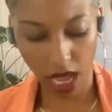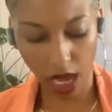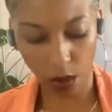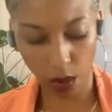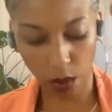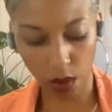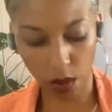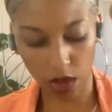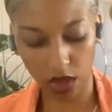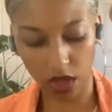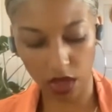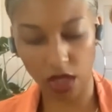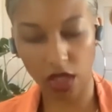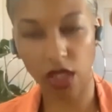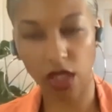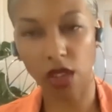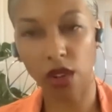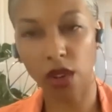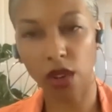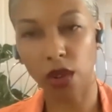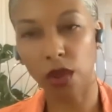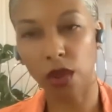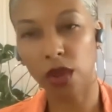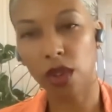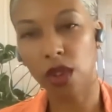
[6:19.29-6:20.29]
I want to
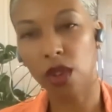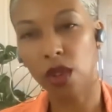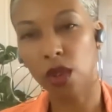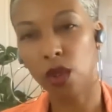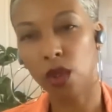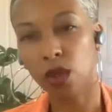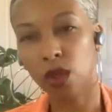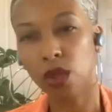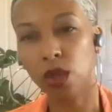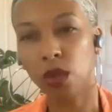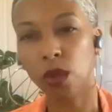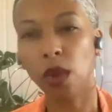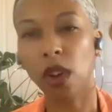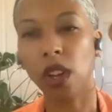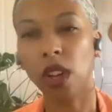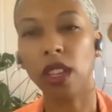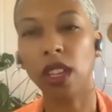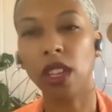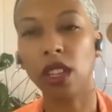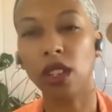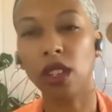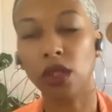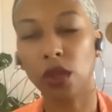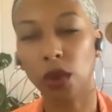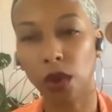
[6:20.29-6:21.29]
know who's
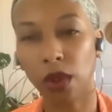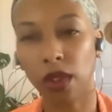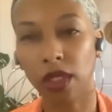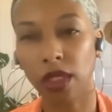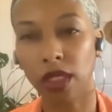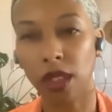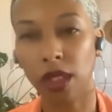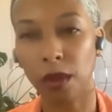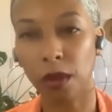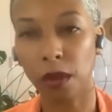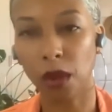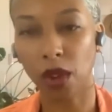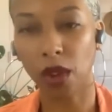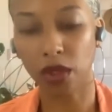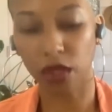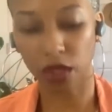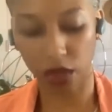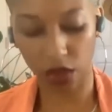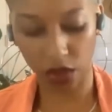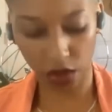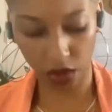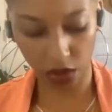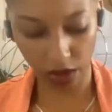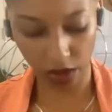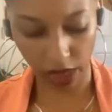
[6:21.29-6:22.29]
walking toward them on
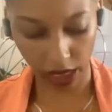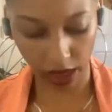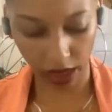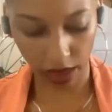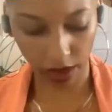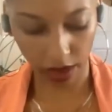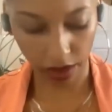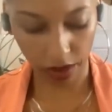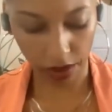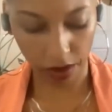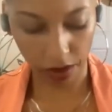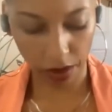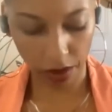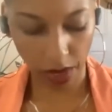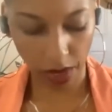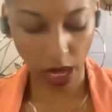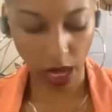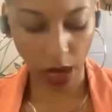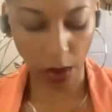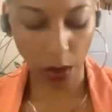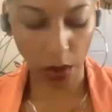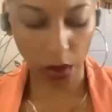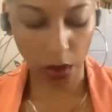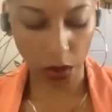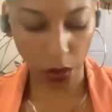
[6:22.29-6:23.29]
the street.
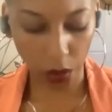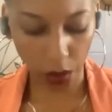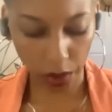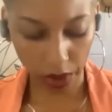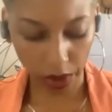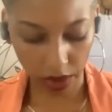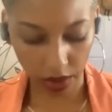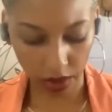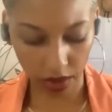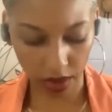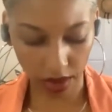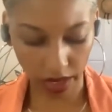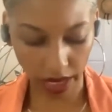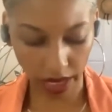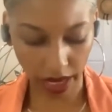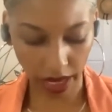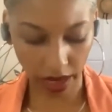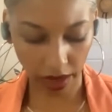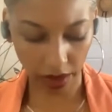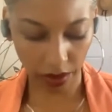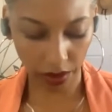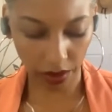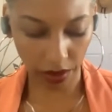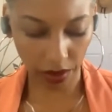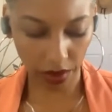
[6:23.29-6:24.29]
I want a real
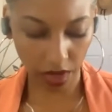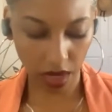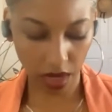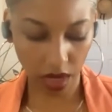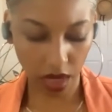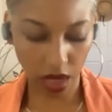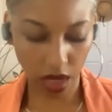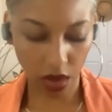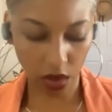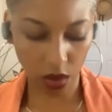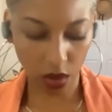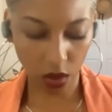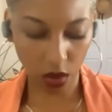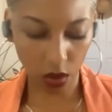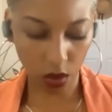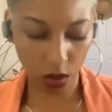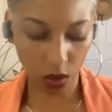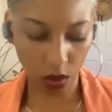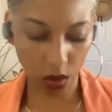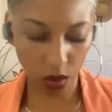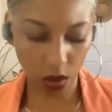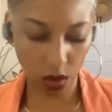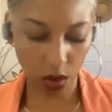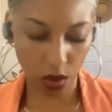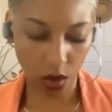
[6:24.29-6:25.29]
salve, a
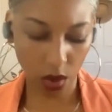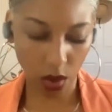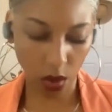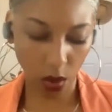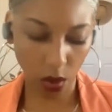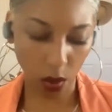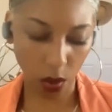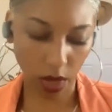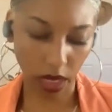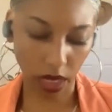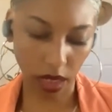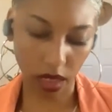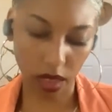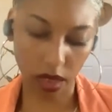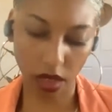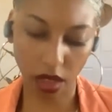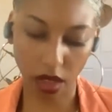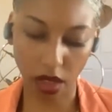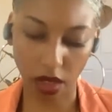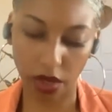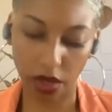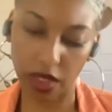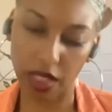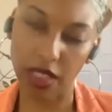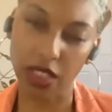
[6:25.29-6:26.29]
cool, wet
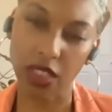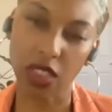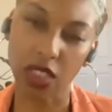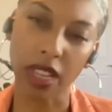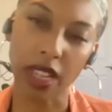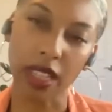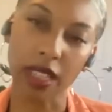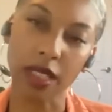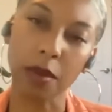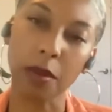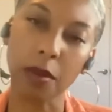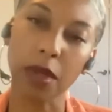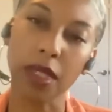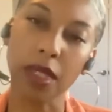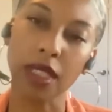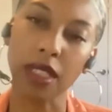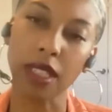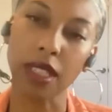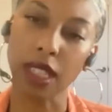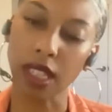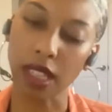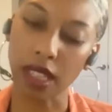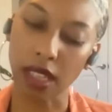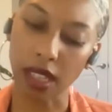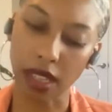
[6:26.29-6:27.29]
cloth and jasmine
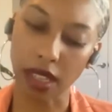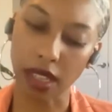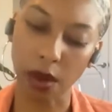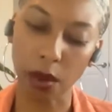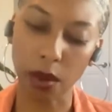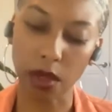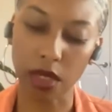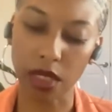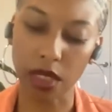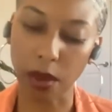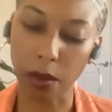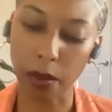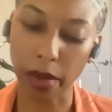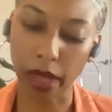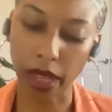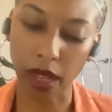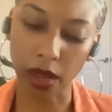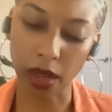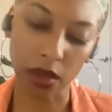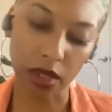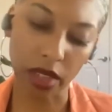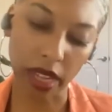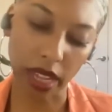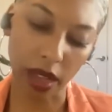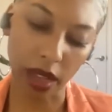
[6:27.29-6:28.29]
tea. I want to
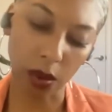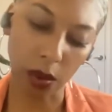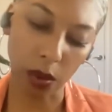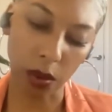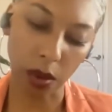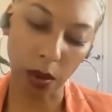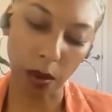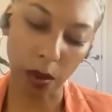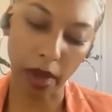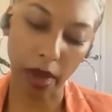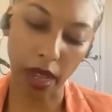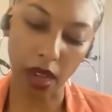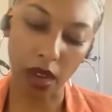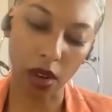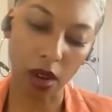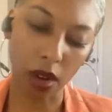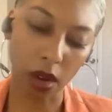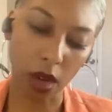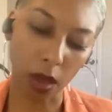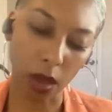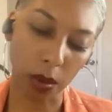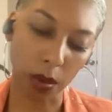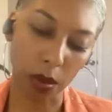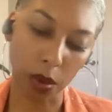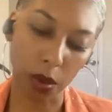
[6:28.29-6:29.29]
bow down with my
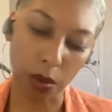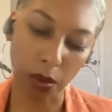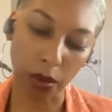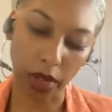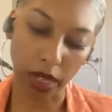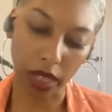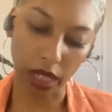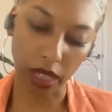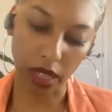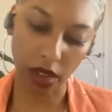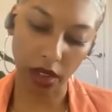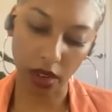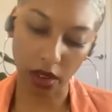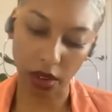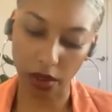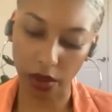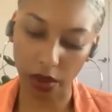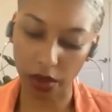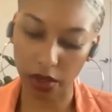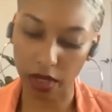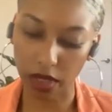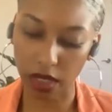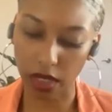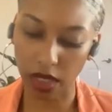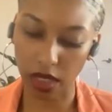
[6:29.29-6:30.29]
arms breaking
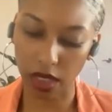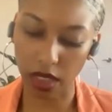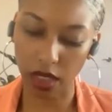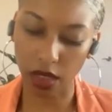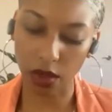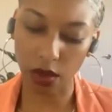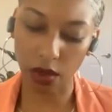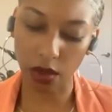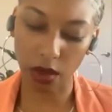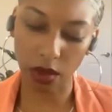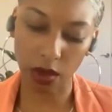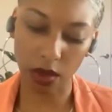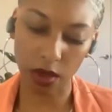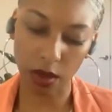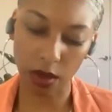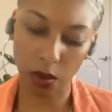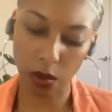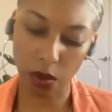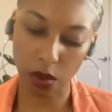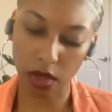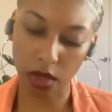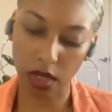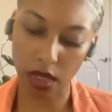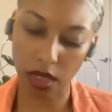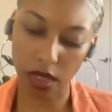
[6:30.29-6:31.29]
earth until it grows
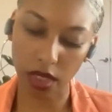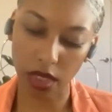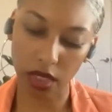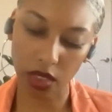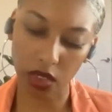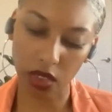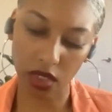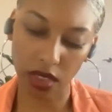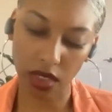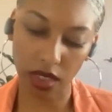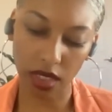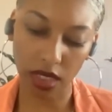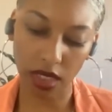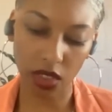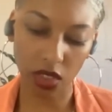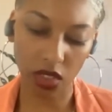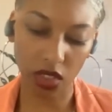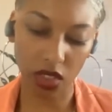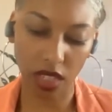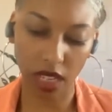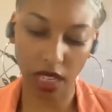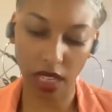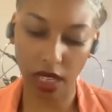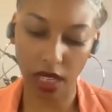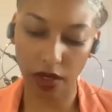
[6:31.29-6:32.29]
more delicious than
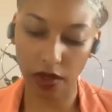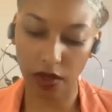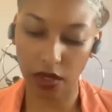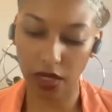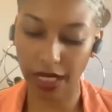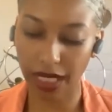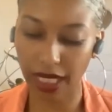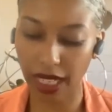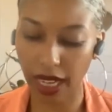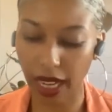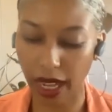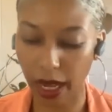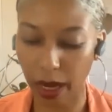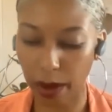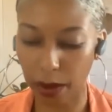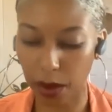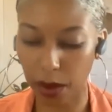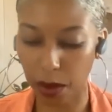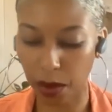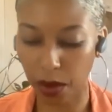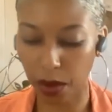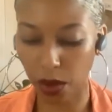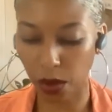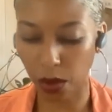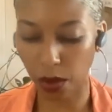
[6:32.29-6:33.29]
shaved
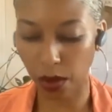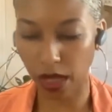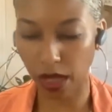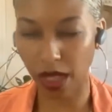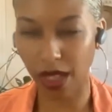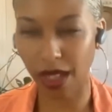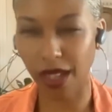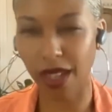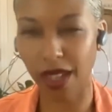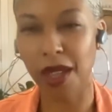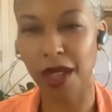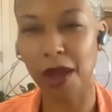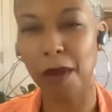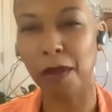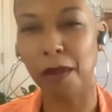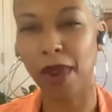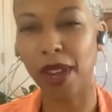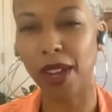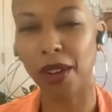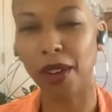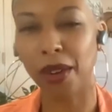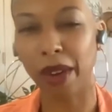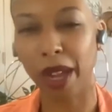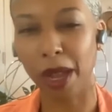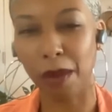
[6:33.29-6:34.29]
dimes between
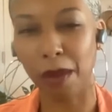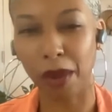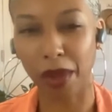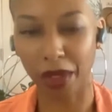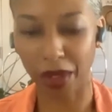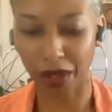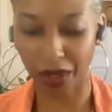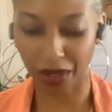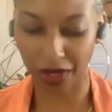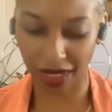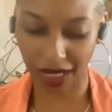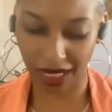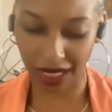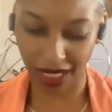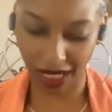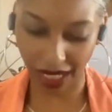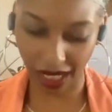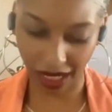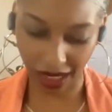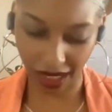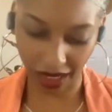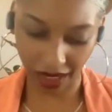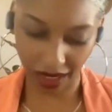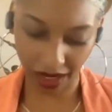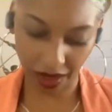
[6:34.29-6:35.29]
my grandmother's
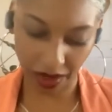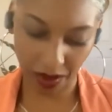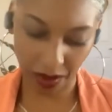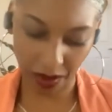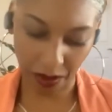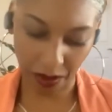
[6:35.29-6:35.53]
teeth.